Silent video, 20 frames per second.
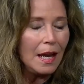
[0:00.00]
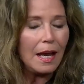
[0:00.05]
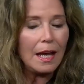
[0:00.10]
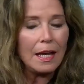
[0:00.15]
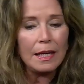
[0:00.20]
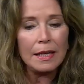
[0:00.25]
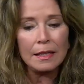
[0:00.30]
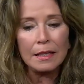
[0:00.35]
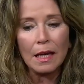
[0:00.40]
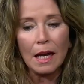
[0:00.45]

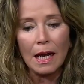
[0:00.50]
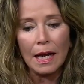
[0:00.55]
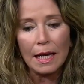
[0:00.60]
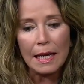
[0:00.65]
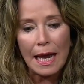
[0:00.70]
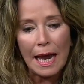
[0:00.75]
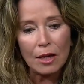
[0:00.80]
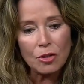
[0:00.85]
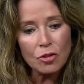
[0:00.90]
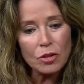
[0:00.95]
And
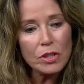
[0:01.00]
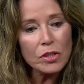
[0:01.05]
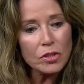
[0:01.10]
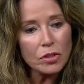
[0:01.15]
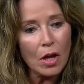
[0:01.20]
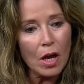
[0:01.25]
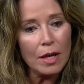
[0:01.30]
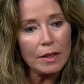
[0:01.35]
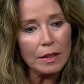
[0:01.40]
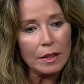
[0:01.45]
I actually
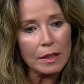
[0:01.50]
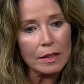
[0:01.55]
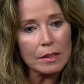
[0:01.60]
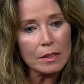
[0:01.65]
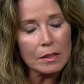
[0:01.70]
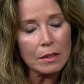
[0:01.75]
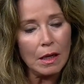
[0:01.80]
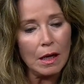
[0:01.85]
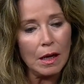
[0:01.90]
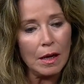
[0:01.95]
saw
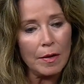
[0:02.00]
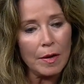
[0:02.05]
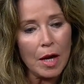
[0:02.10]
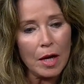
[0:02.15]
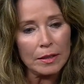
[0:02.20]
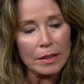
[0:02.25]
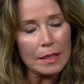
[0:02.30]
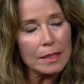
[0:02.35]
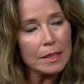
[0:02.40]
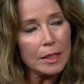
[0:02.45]
this uh,
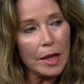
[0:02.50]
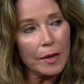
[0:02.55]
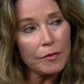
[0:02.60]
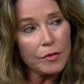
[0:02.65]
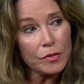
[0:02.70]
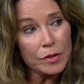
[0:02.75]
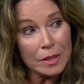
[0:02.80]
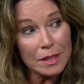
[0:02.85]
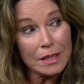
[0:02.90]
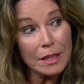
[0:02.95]
on a
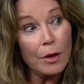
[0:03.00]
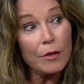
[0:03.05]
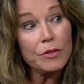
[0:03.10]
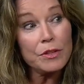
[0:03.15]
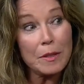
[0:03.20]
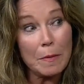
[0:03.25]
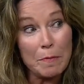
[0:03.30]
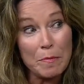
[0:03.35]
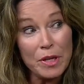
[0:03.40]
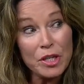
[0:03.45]
self, self
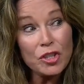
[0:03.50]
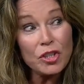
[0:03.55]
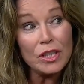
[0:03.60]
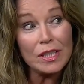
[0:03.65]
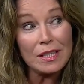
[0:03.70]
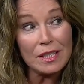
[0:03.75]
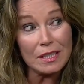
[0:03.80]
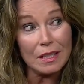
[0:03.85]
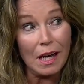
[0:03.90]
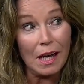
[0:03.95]

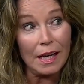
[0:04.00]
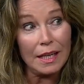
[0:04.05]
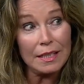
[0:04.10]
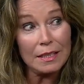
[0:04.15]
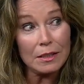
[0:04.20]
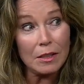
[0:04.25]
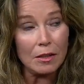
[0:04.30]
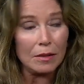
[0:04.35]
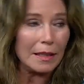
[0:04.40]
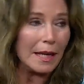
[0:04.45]
submission
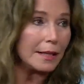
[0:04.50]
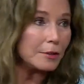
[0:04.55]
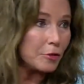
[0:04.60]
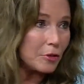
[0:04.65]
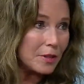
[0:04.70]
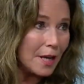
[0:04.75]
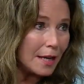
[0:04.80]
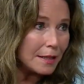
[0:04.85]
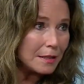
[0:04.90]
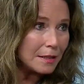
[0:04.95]
site called
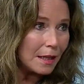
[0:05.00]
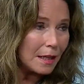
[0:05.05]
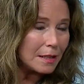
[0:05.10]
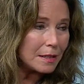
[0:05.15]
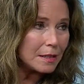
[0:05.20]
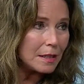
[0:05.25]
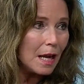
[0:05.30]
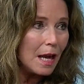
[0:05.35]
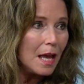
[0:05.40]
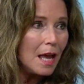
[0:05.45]
Actors
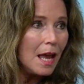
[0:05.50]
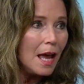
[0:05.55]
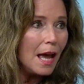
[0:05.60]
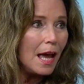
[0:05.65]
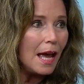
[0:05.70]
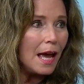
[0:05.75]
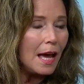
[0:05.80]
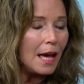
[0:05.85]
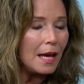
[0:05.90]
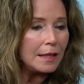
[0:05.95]
Access,
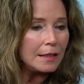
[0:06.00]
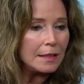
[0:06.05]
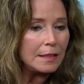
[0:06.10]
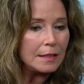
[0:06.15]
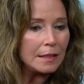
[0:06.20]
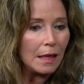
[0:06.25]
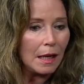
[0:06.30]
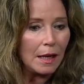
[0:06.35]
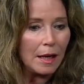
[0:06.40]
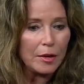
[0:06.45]

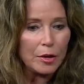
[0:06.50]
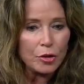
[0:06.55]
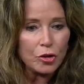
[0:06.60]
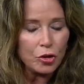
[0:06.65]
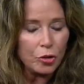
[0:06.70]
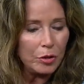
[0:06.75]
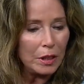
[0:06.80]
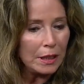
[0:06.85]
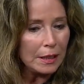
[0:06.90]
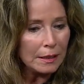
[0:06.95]
and uh,
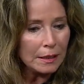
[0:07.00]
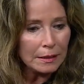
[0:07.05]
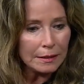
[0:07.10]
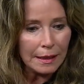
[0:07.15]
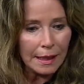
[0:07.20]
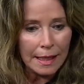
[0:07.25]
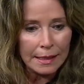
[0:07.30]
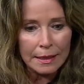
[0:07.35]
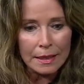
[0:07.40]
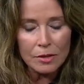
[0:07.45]
shooting in
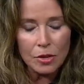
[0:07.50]
Atlanta.